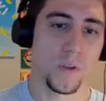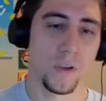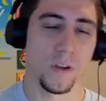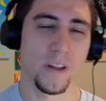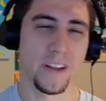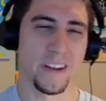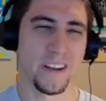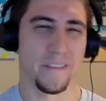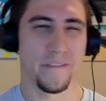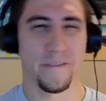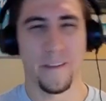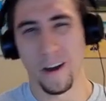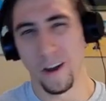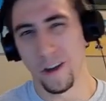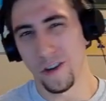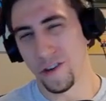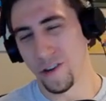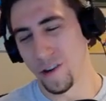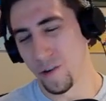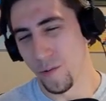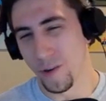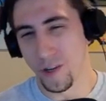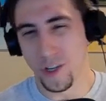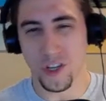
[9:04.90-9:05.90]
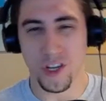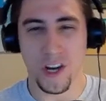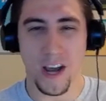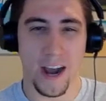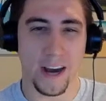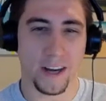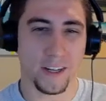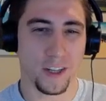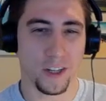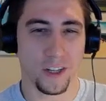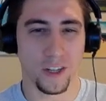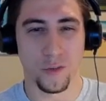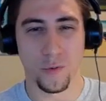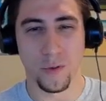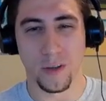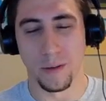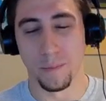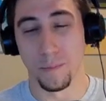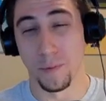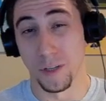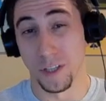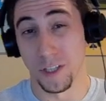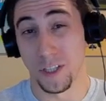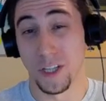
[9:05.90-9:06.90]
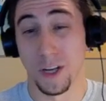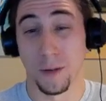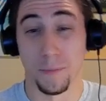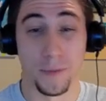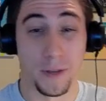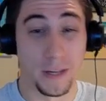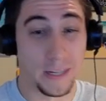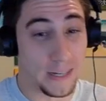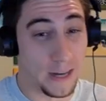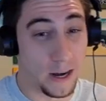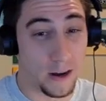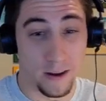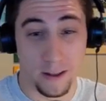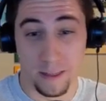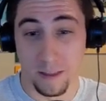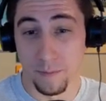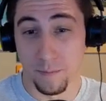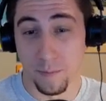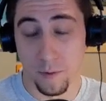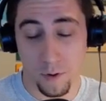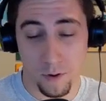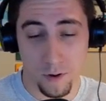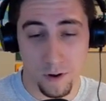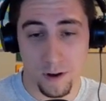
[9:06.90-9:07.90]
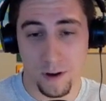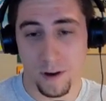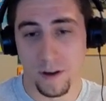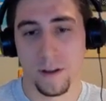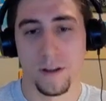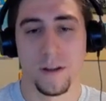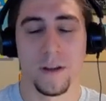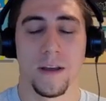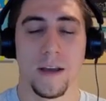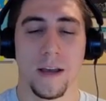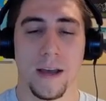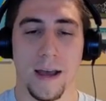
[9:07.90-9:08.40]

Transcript: like a Fire Tree Witch Doctor, so we can put something down on the board.